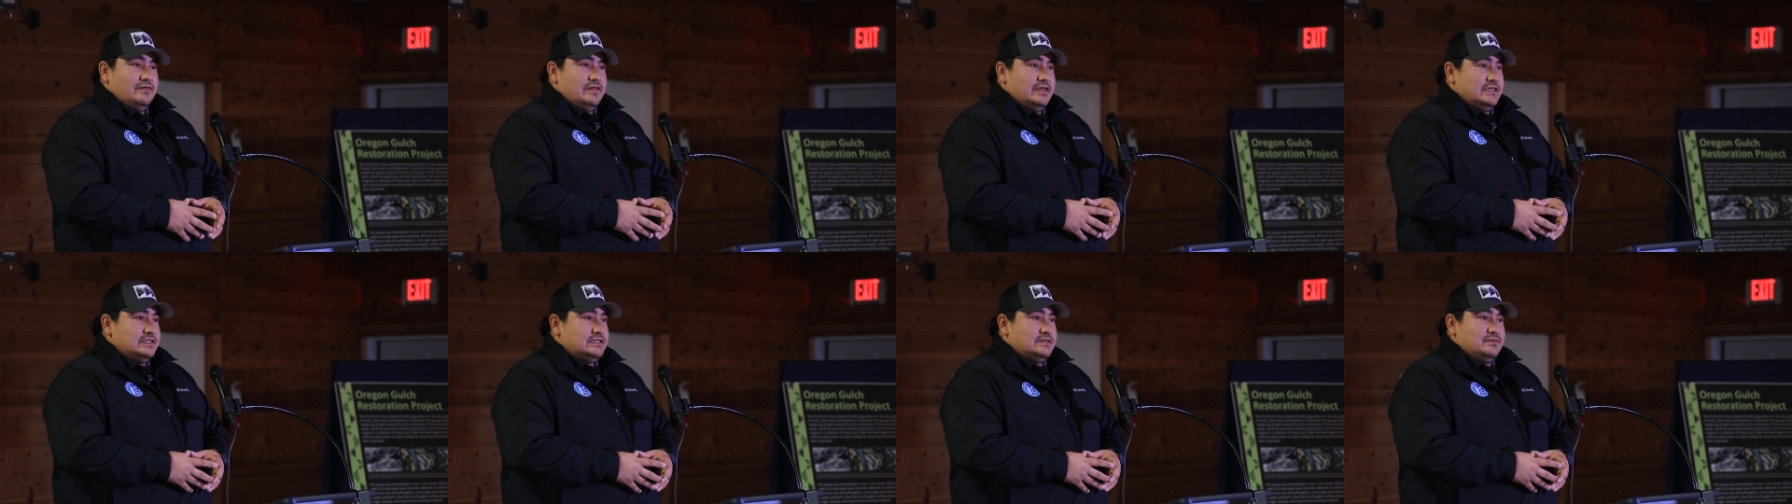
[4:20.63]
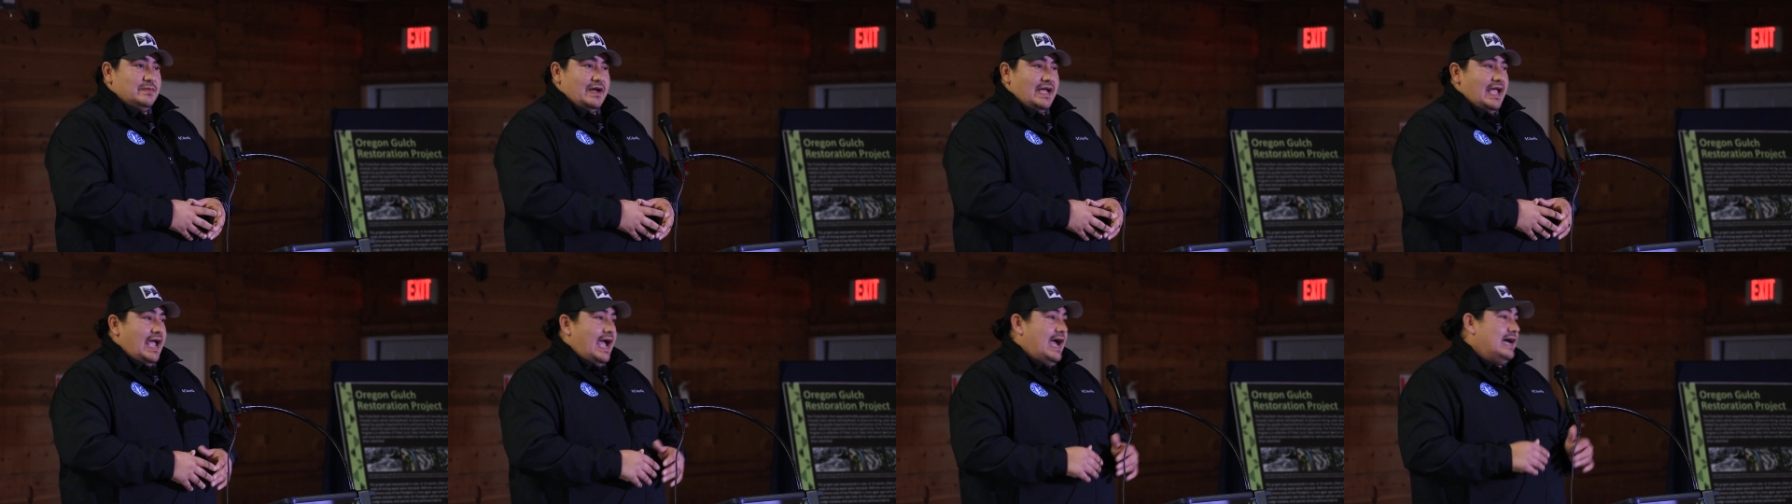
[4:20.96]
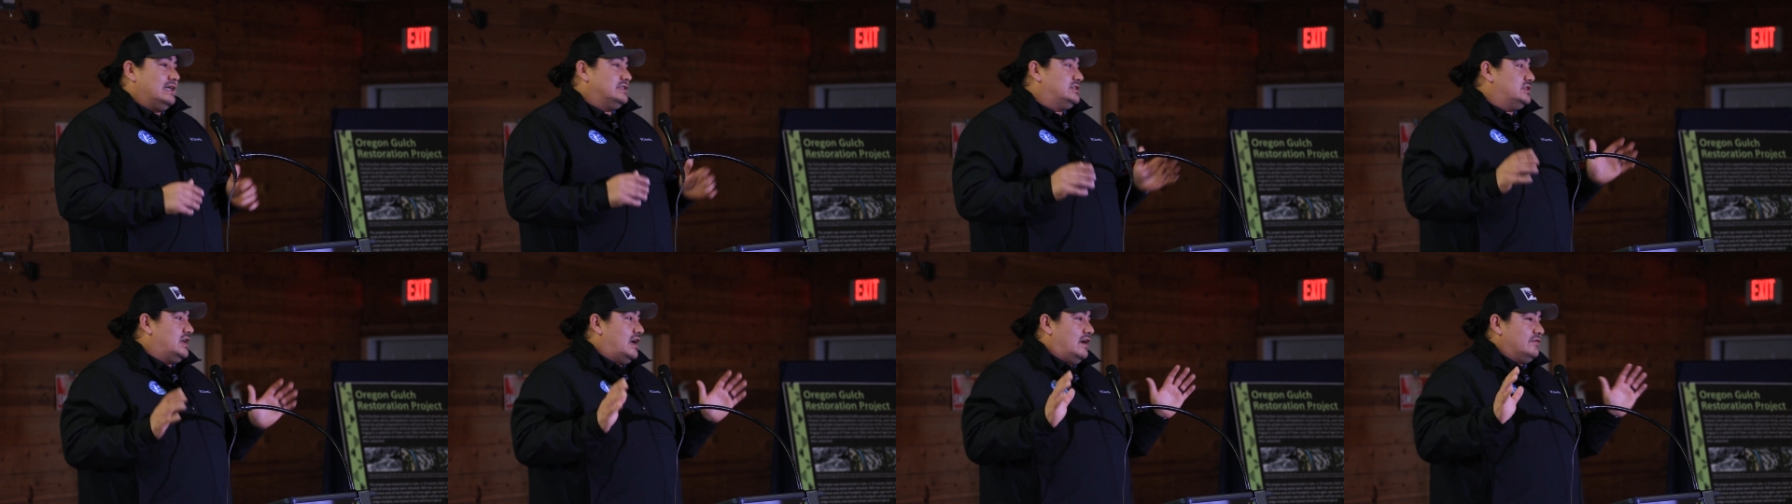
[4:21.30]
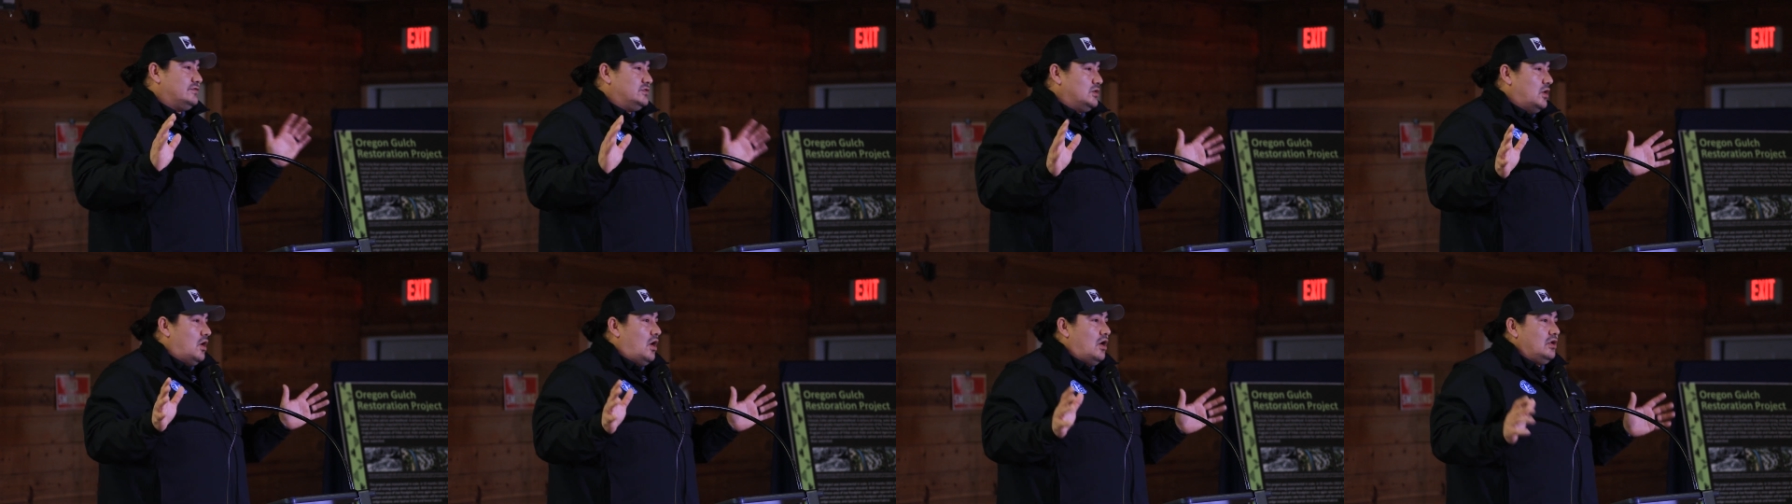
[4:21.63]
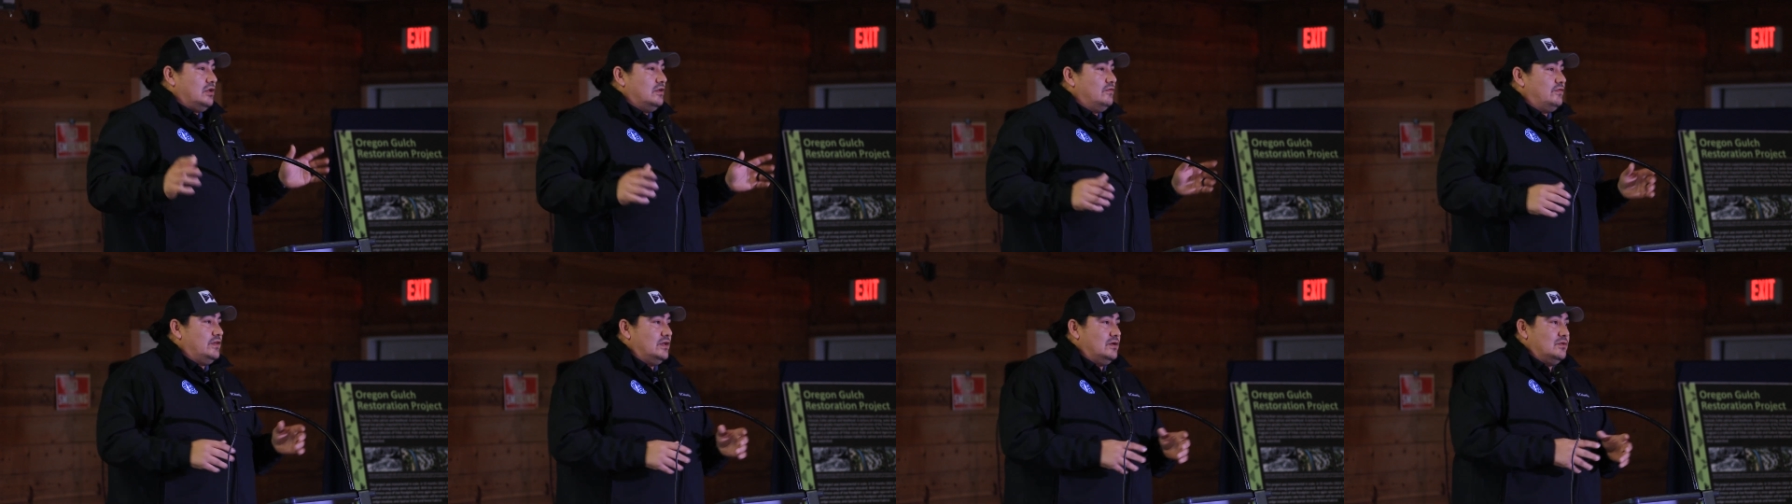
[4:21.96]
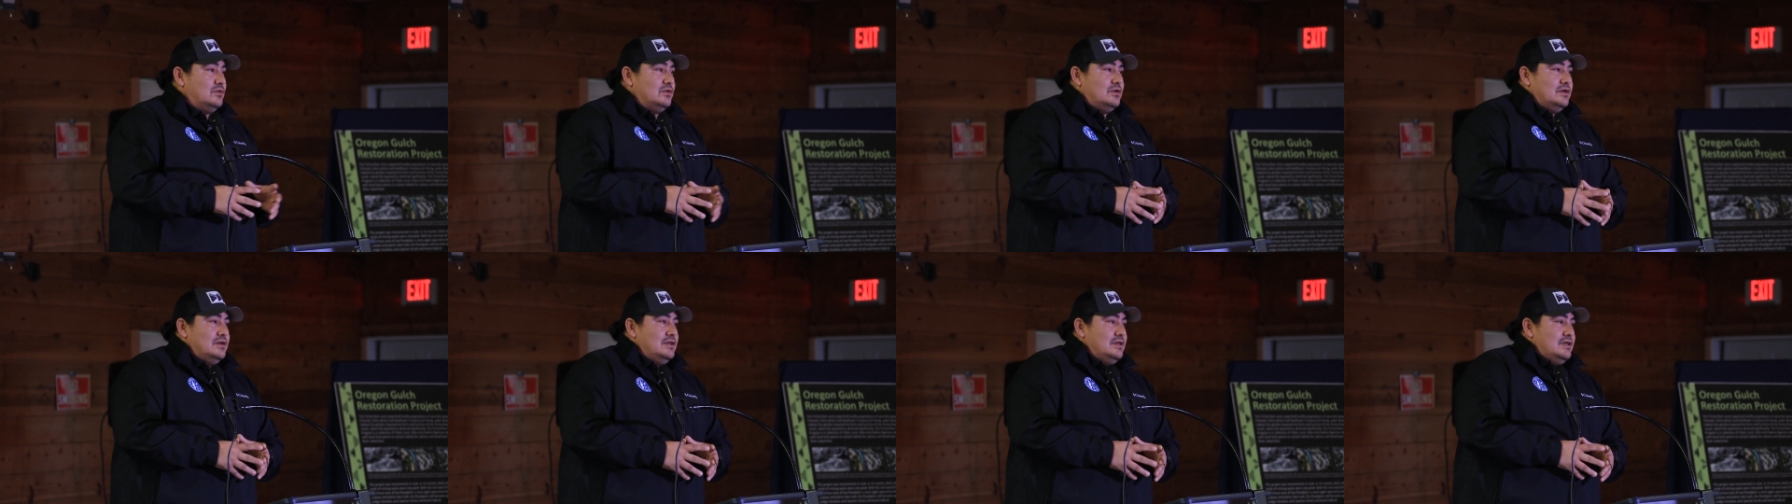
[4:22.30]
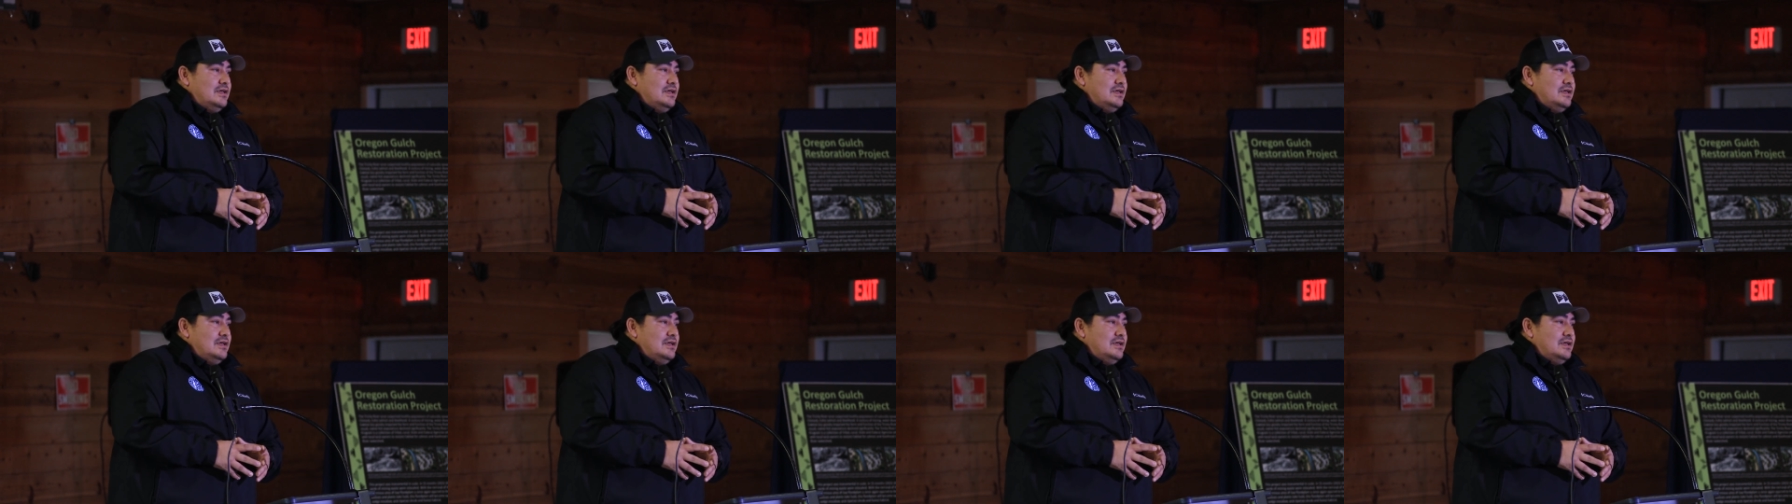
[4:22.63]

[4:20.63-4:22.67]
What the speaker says: of this, my hat's off to all of you.